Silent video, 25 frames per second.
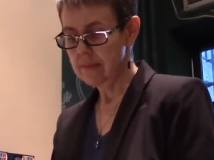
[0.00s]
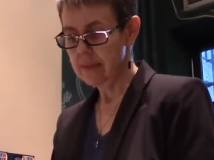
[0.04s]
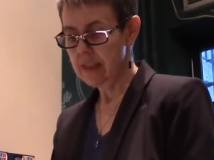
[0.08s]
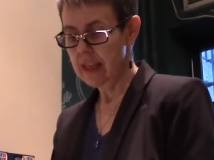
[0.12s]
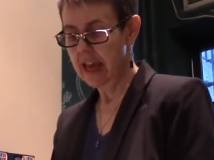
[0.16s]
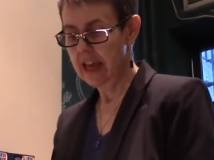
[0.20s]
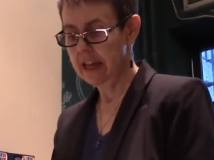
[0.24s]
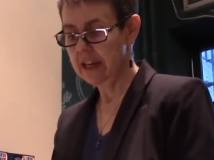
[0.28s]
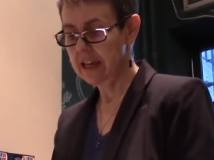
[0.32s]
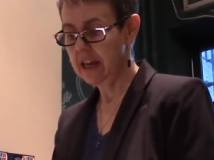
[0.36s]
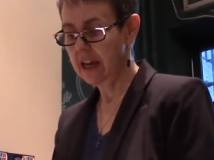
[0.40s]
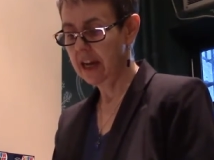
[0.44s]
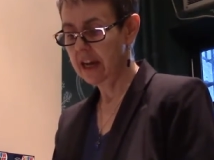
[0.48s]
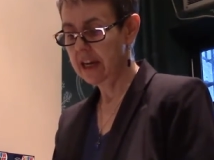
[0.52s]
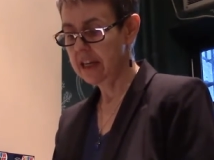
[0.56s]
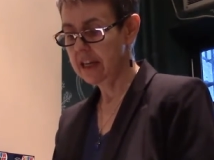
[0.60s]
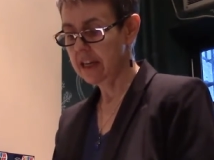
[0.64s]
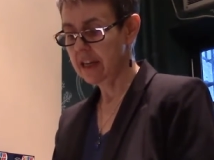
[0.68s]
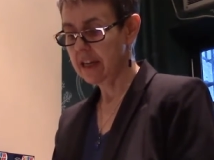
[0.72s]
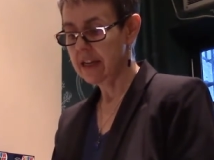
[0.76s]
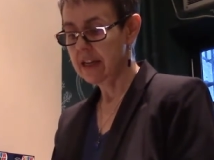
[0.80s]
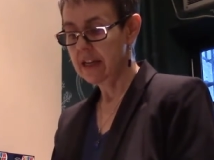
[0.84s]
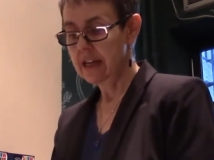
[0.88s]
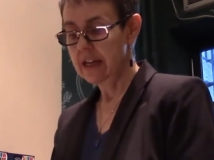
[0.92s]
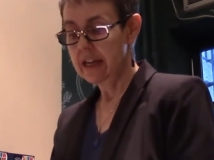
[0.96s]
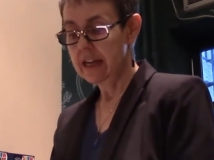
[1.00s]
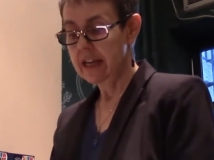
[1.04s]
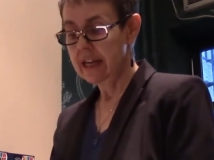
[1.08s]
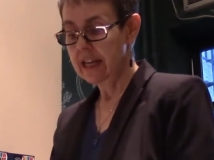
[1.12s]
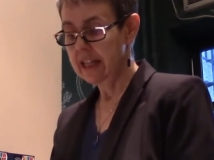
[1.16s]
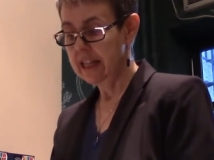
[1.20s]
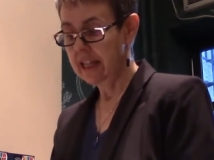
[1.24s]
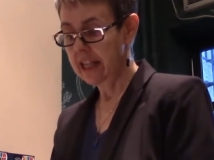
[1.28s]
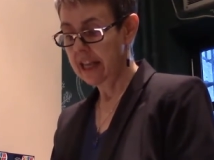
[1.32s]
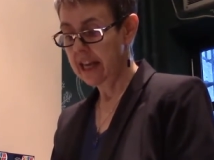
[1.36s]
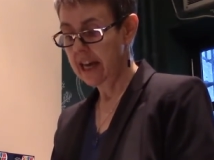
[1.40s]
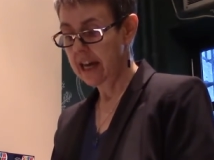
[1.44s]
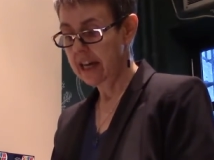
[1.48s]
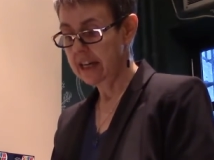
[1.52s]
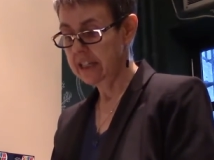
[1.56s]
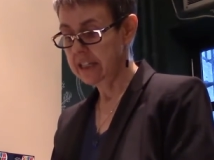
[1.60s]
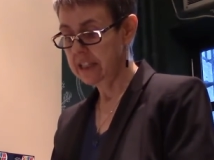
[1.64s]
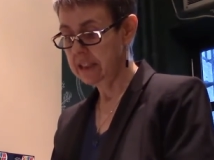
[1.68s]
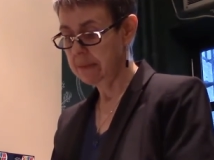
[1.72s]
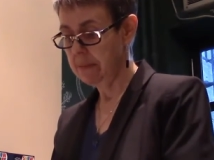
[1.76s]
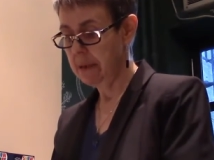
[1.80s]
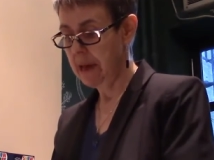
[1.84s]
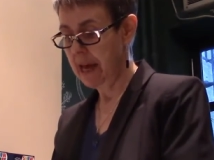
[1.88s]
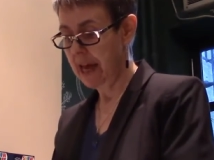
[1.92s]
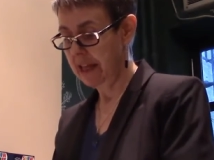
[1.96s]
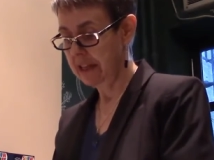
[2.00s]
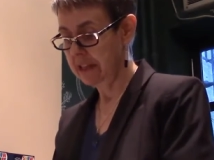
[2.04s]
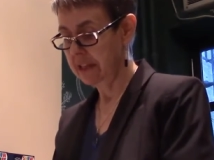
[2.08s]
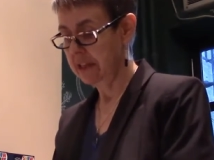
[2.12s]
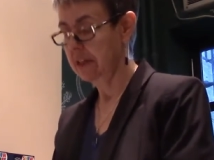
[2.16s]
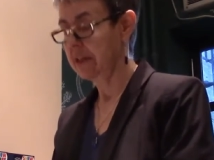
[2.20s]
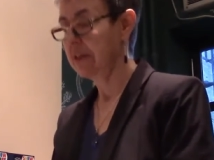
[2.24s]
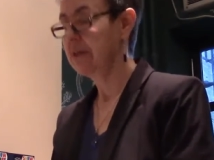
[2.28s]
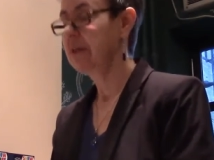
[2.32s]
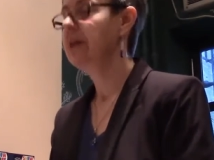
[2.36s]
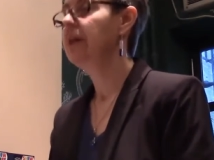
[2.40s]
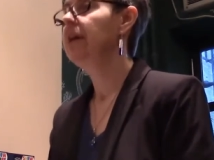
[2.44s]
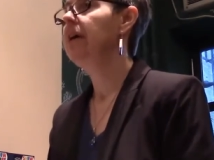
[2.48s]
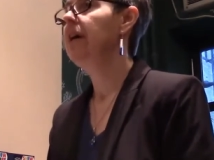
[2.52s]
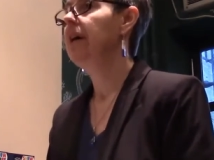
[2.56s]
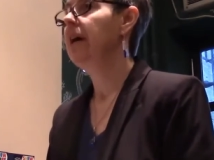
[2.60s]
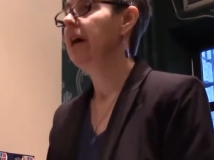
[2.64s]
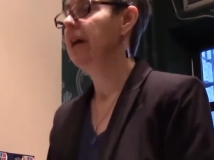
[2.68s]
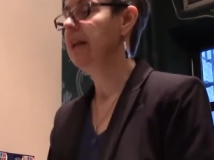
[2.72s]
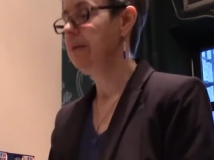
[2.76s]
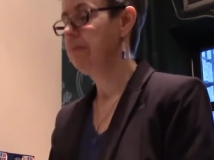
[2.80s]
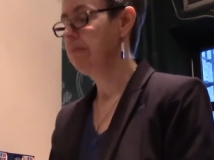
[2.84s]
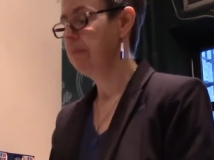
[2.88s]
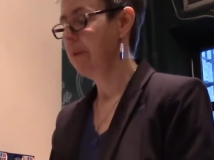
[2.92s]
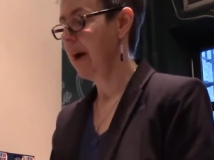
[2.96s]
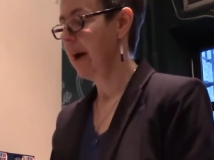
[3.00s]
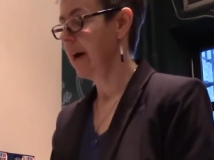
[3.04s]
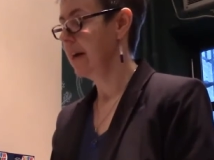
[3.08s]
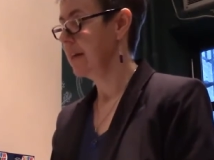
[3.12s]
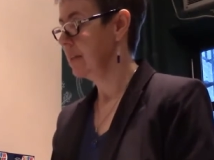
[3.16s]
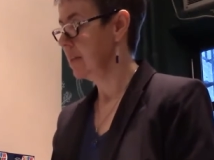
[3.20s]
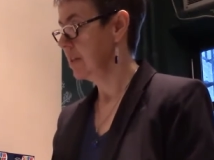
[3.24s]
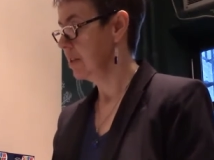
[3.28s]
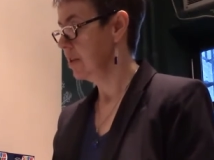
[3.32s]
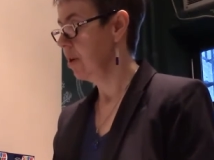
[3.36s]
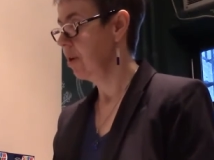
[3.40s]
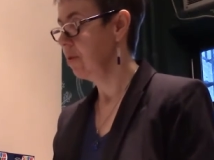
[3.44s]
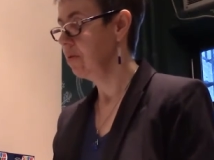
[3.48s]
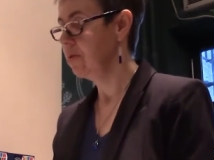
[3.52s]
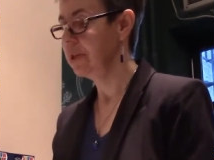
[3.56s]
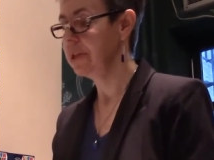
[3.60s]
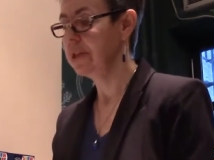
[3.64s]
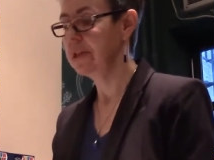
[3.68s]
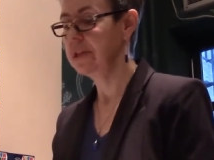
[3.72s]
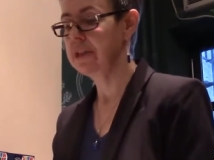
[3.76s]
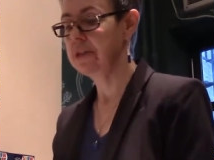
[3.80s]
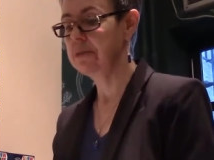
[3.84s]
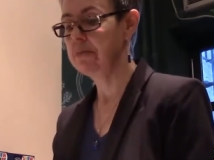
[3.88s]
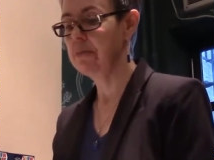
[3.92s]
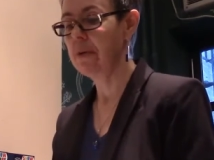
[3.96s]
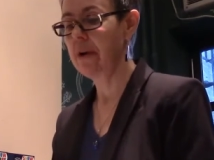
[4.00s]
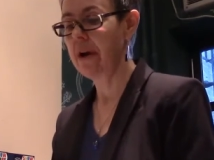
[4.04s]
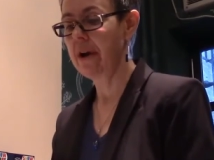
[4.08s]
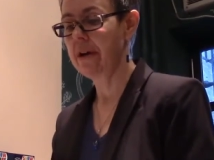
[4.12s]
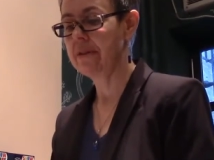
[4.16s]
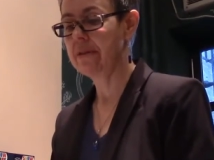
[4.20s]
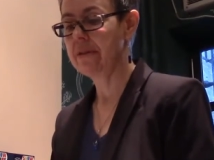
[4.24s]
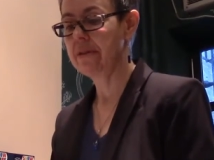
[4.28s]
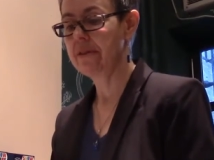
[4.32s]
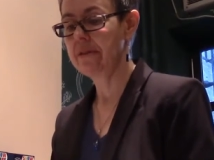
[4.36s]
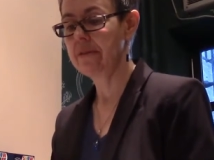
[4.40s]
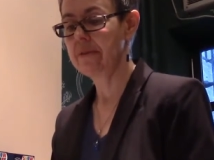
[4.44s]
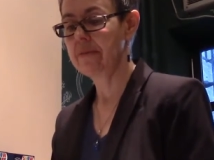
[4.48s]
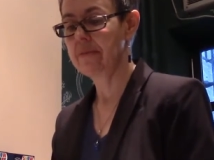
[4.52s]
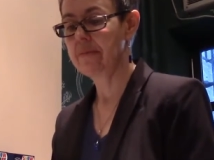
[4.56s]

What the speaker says: At night, he lay on his pallet, and he practiced holding his breath.